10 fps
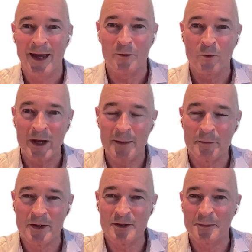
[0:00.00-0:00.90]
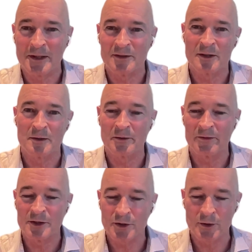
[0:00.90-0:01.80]
And reimbursement in terms of
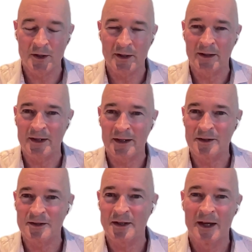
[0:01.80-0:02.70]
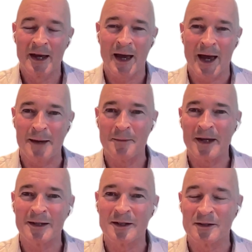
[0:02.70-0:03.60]
ensuring that there's a
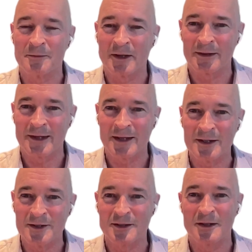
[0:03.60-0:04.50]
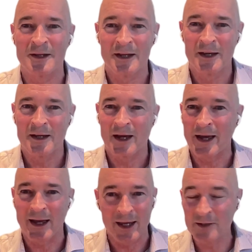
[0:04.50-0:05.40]
mechanism that these
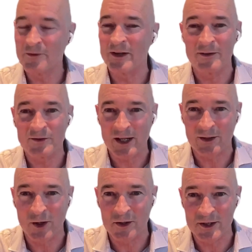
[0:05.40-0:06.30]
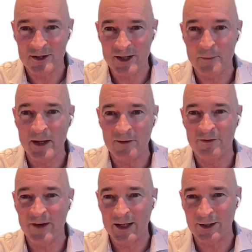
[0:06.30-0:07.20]
innovative technologies are being
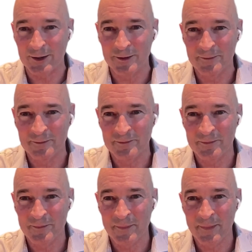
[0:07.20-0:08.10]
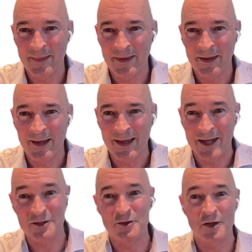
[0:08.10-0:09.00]
funded,
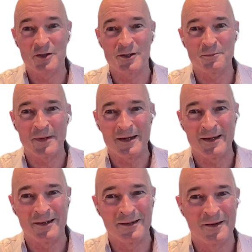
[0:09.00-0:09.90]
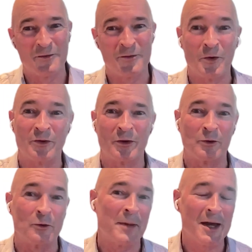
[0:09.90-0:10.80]
and it's not just being forced
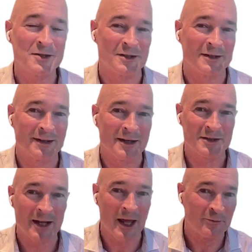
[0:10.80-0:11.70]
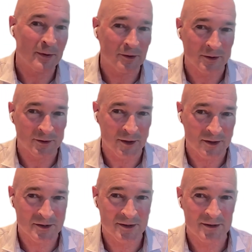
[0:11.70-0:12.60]
onto a patient as an out-of-pocket
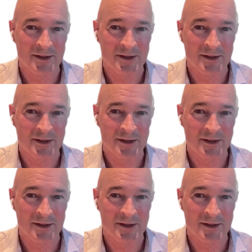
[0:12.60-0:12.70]
cost.